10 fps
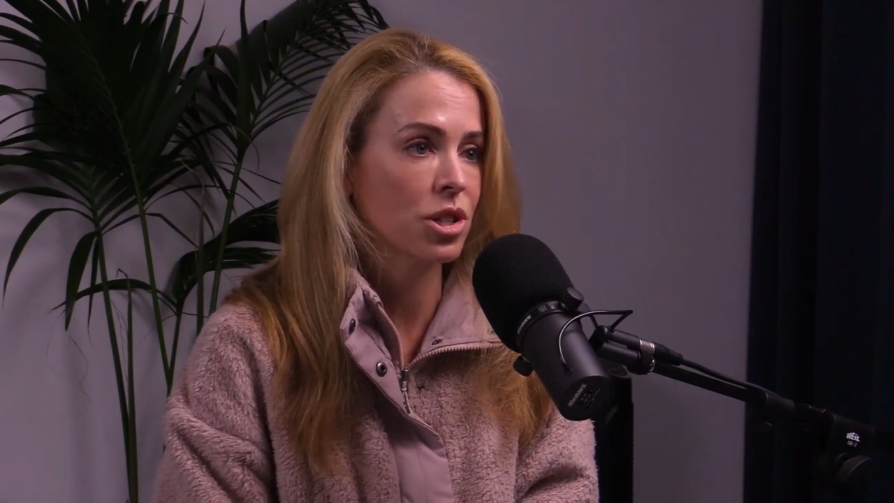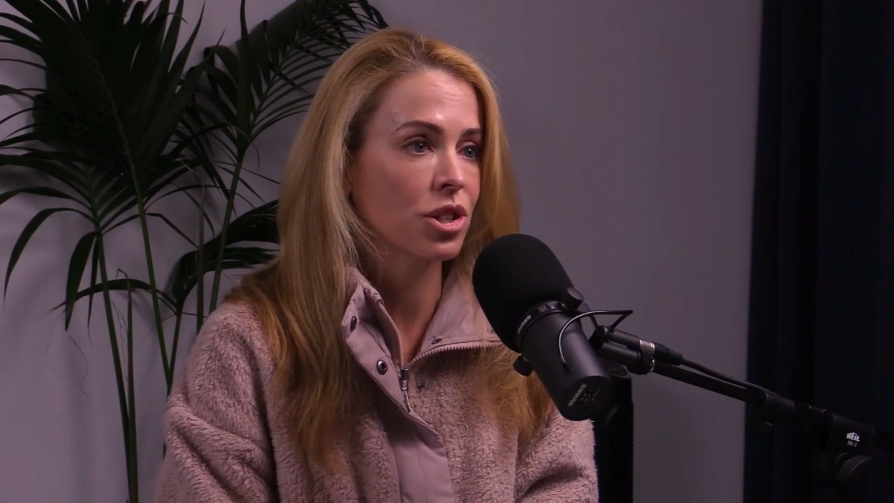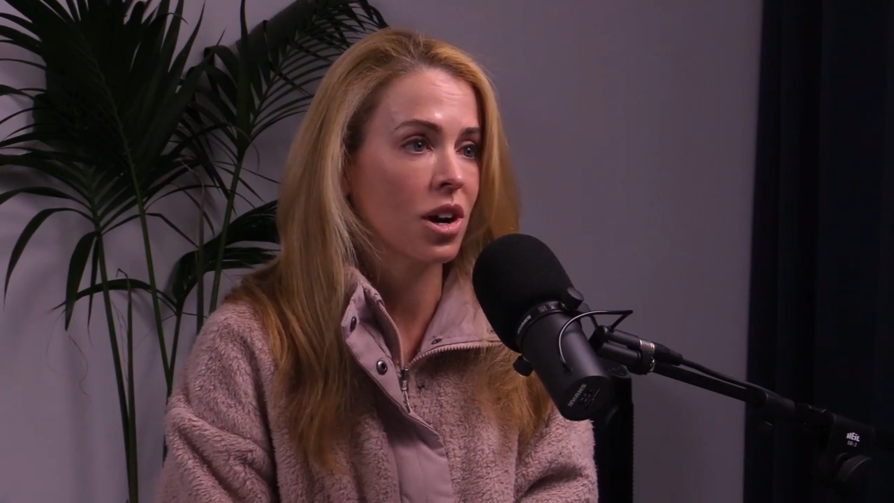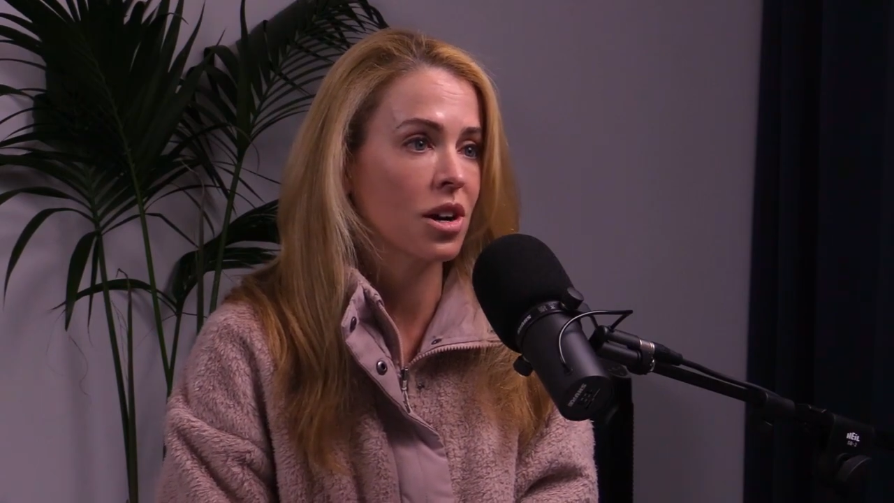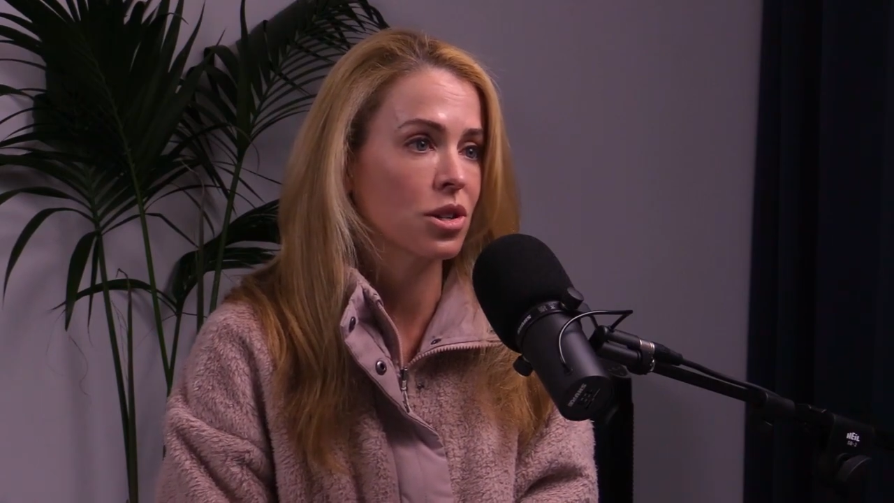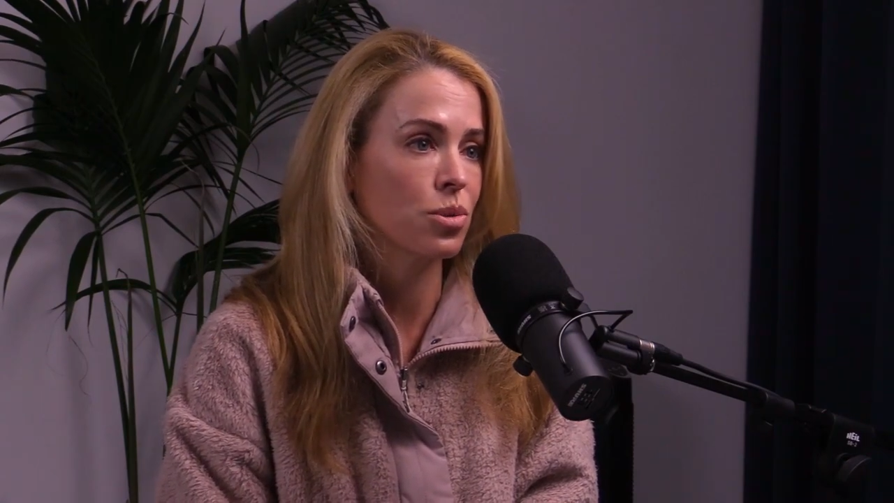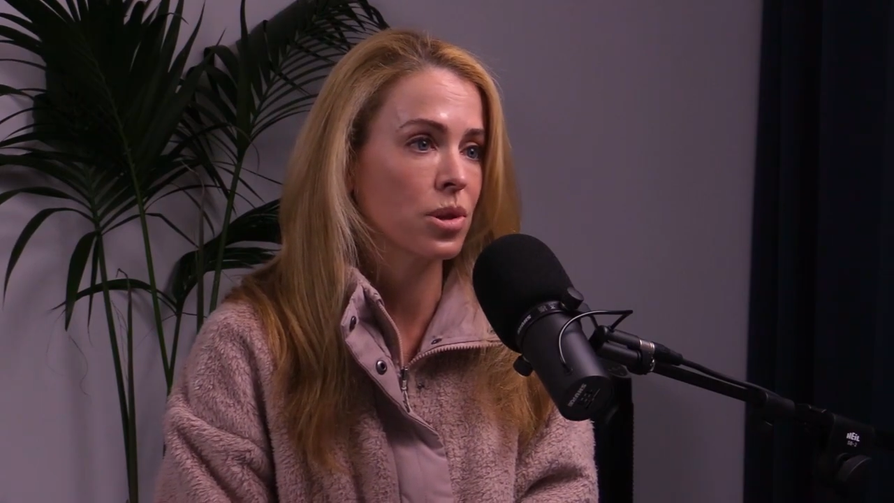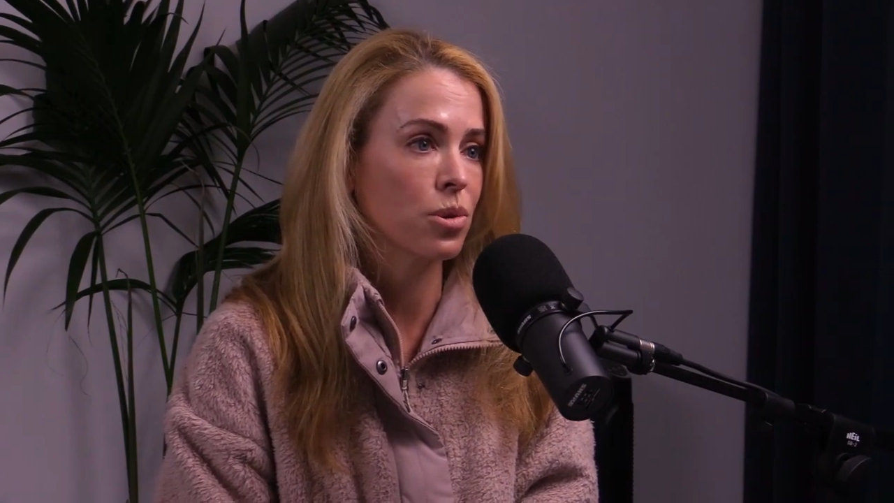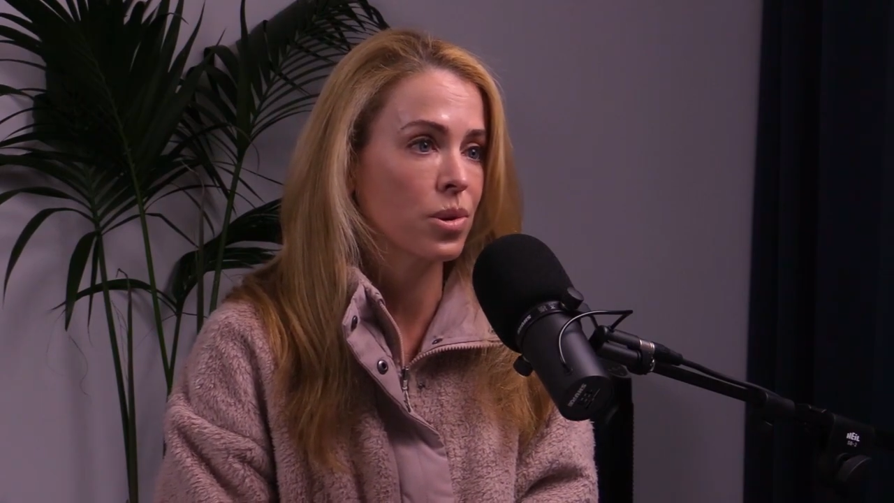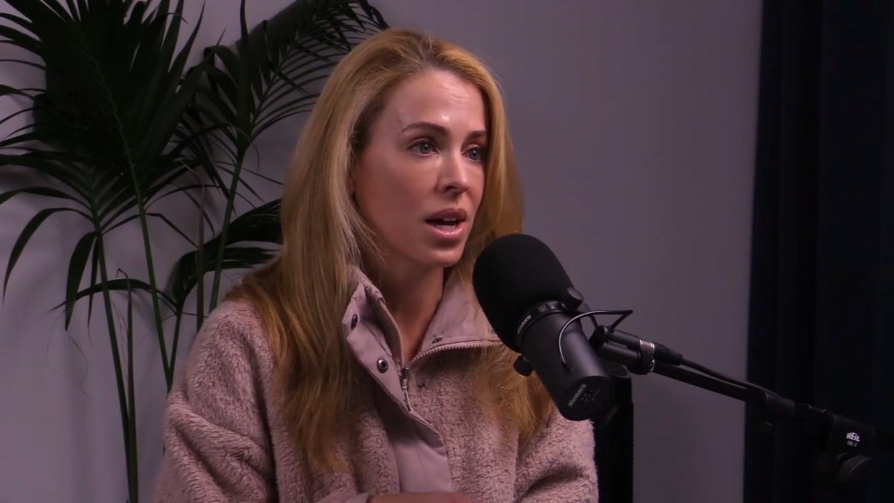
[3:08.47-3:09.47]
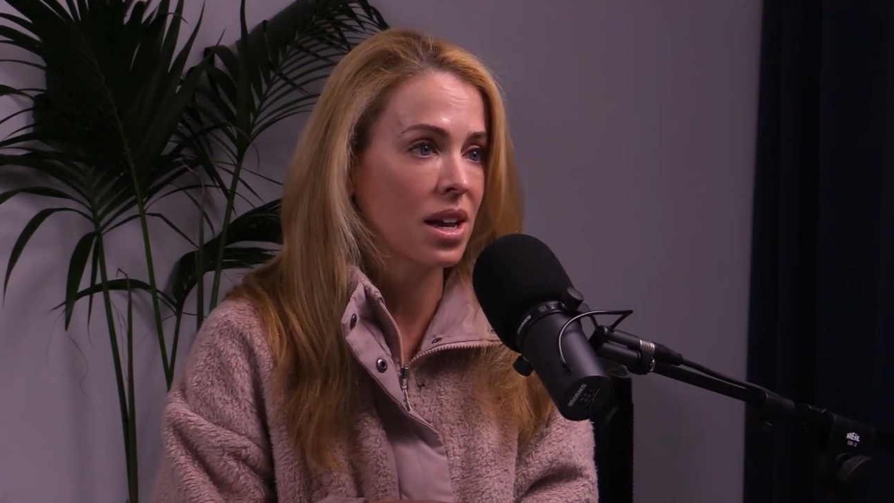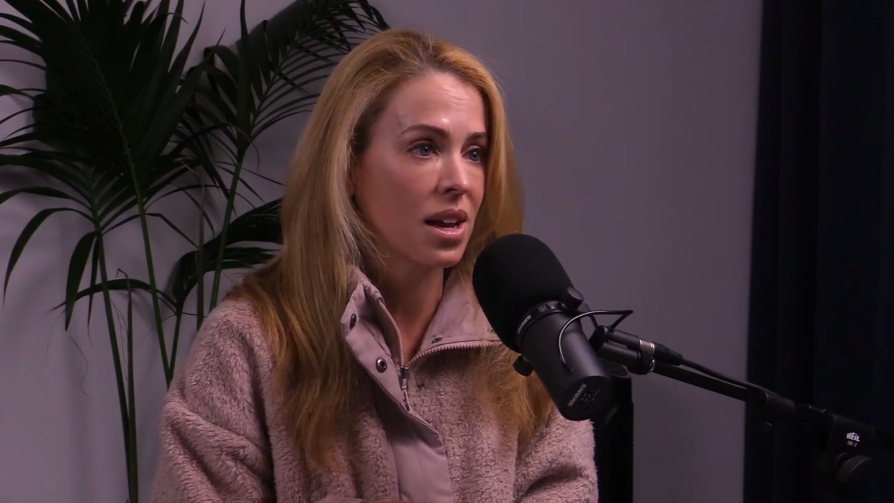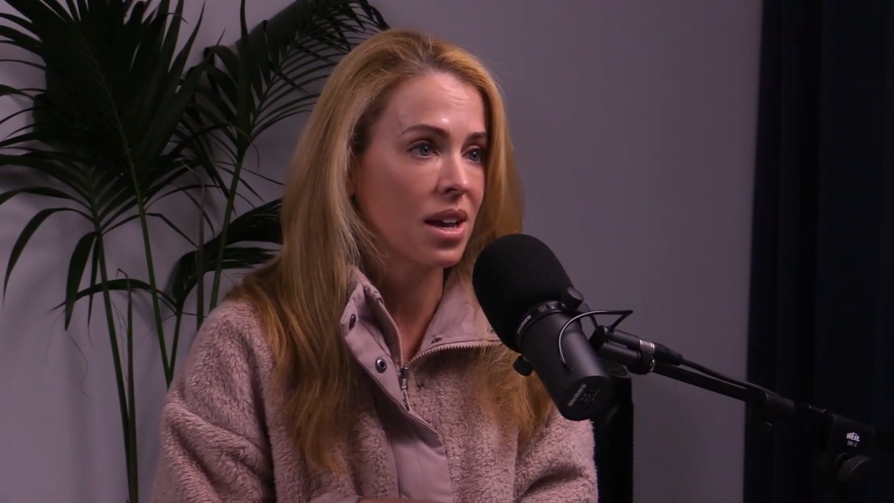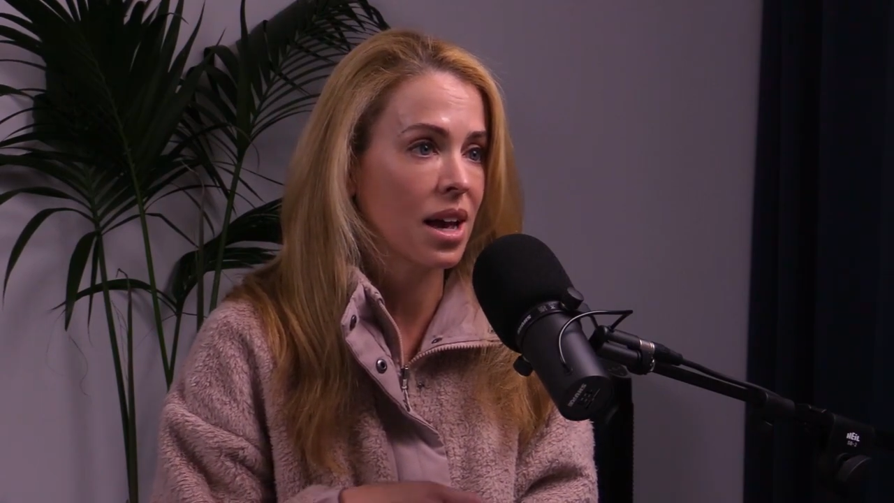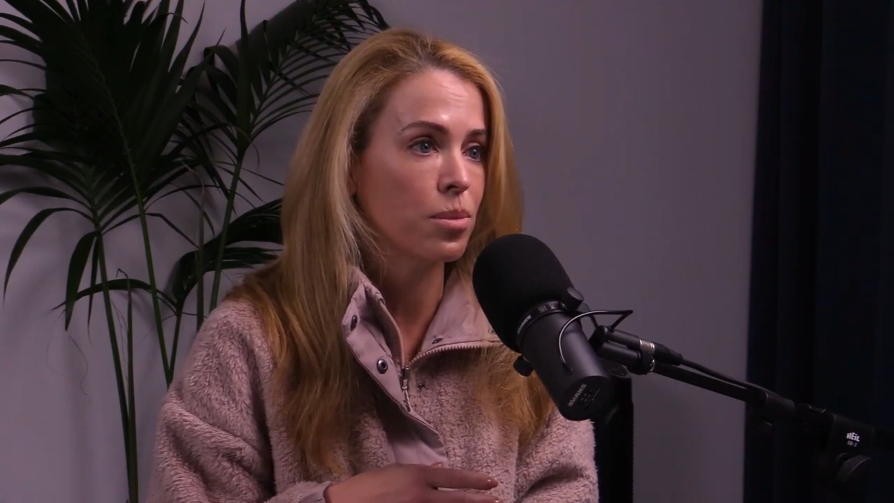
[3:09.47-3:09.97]
charged with
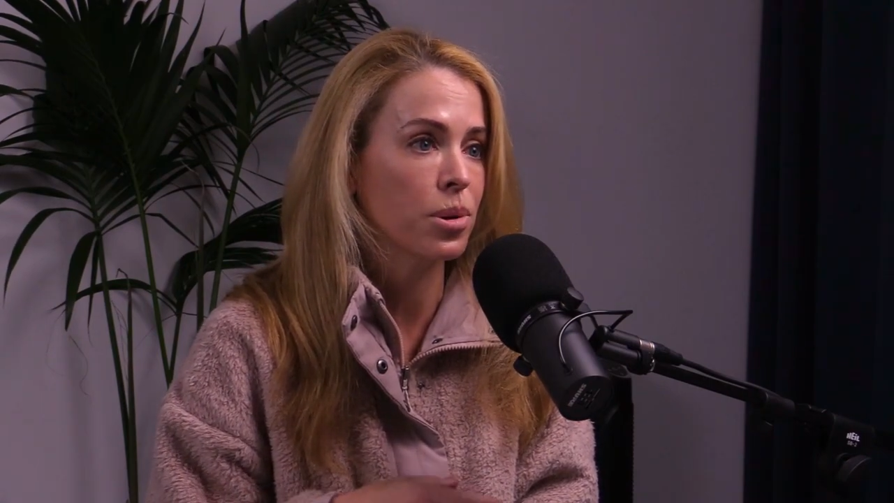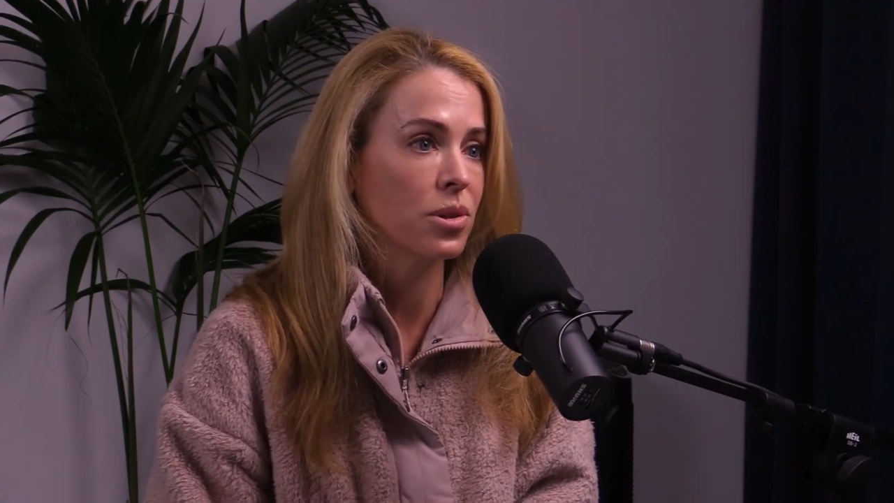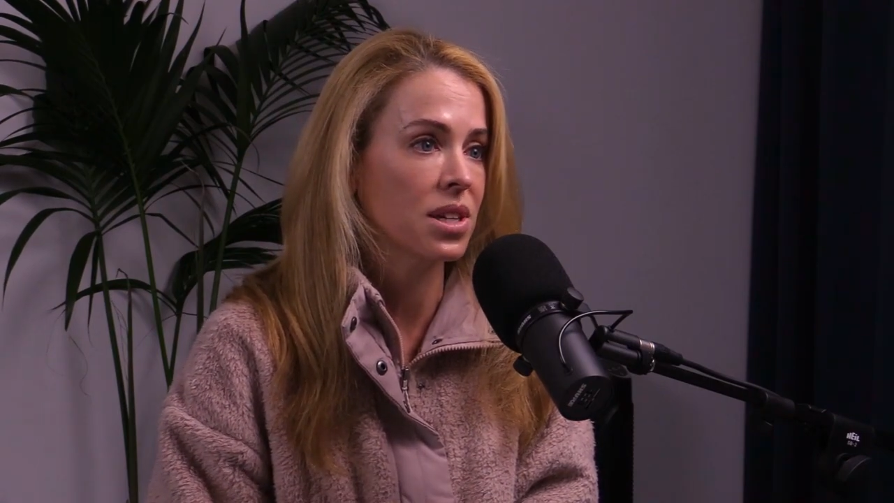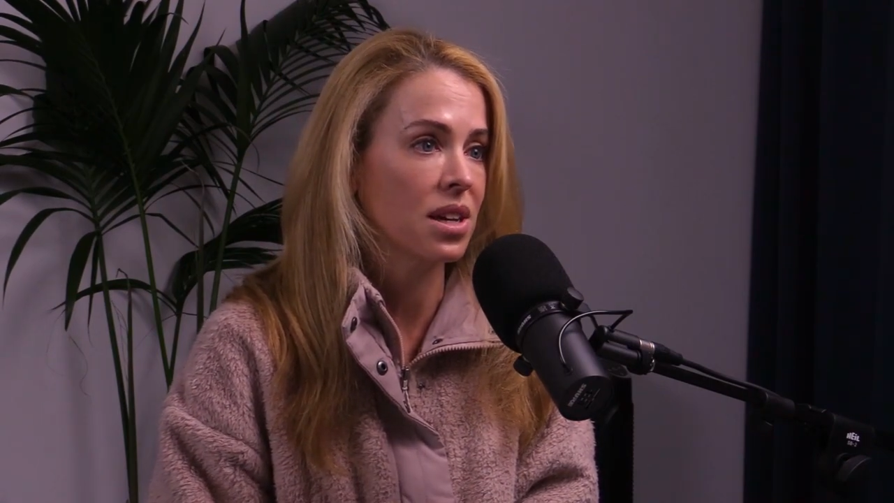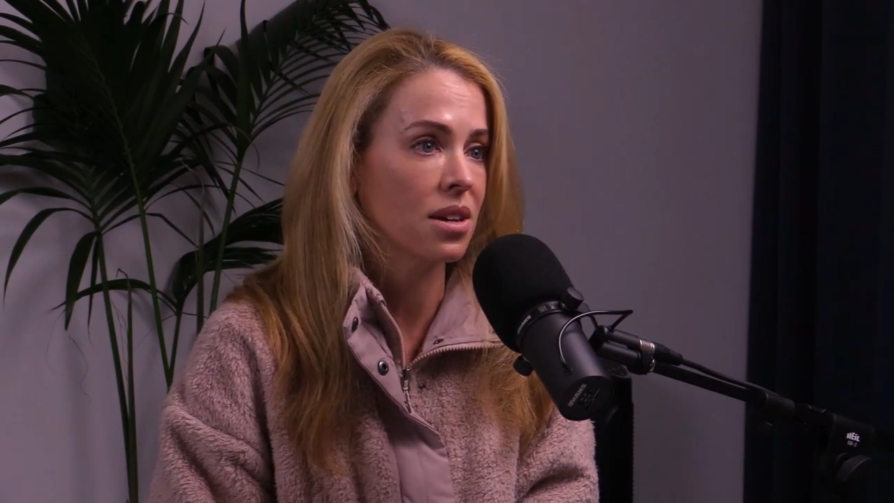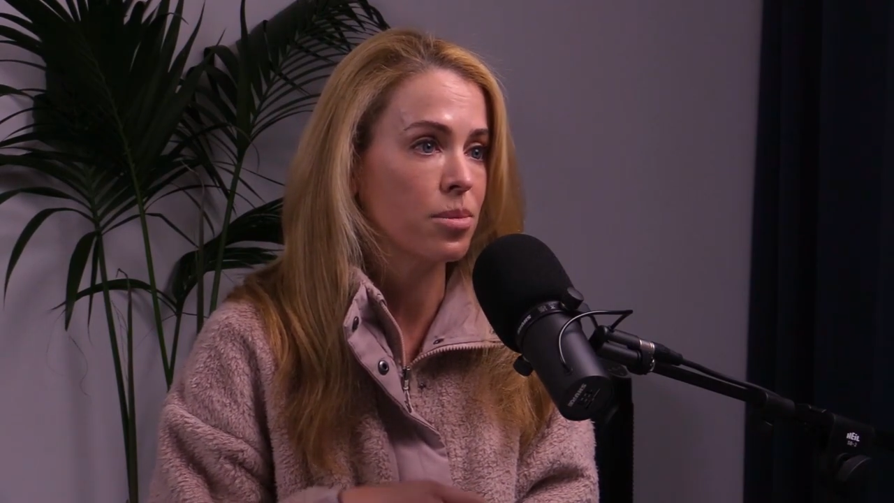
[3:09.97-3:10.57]
creating and building